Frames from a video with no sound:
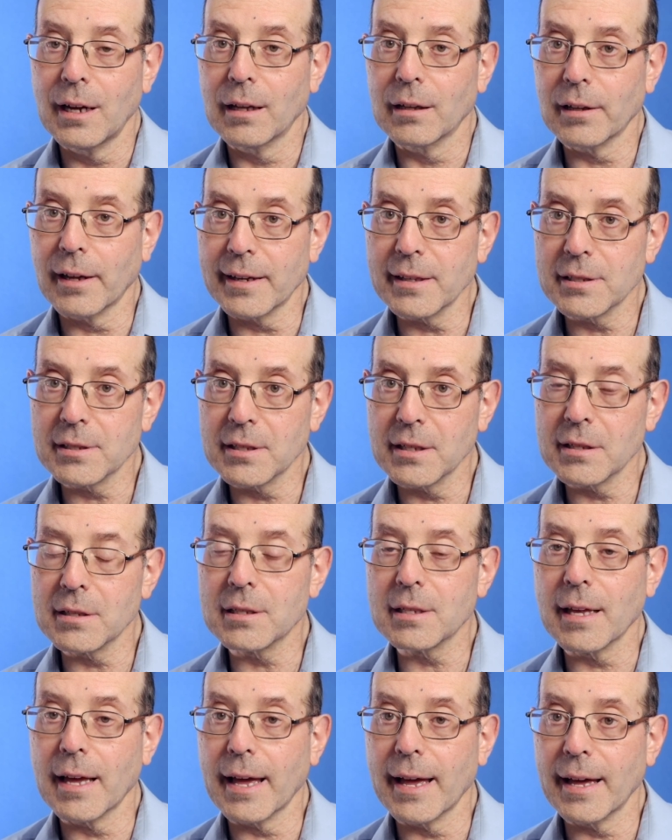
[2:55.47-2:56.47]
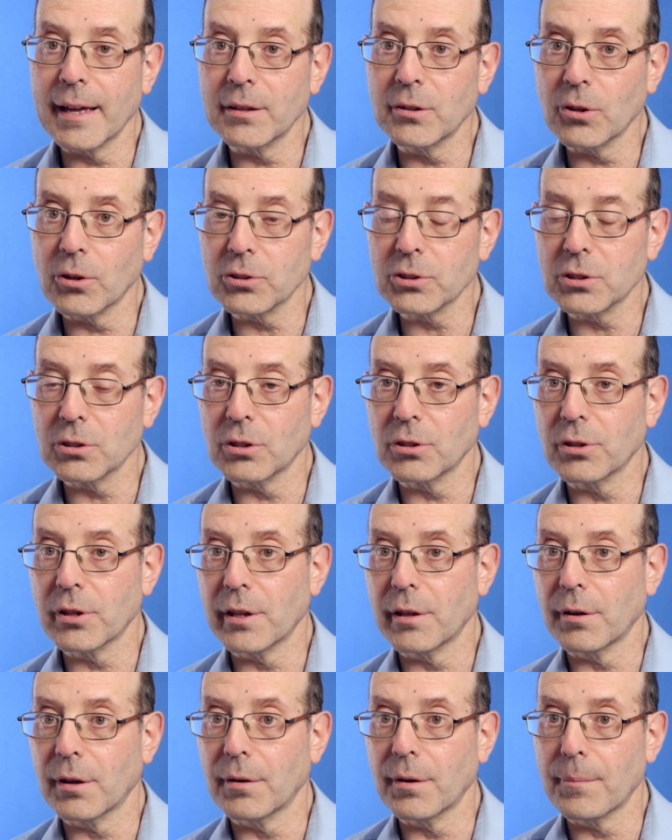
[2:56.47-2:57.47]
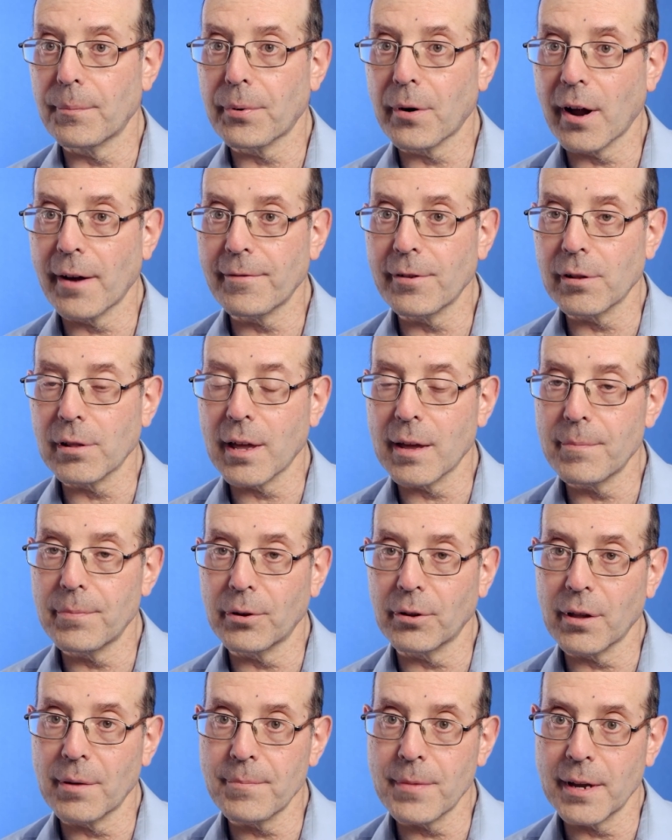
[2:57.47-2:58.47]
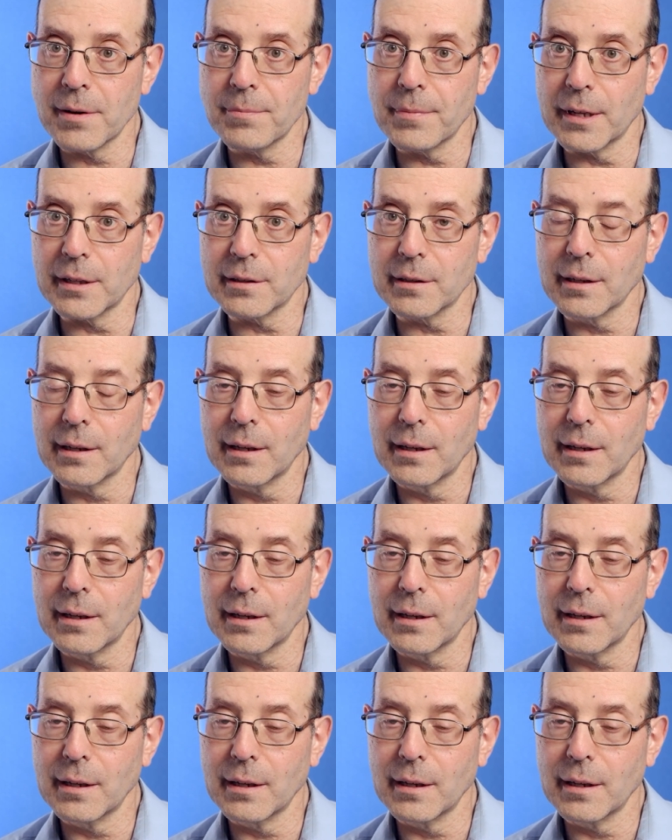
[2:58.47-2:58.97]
license and also the private label amendment.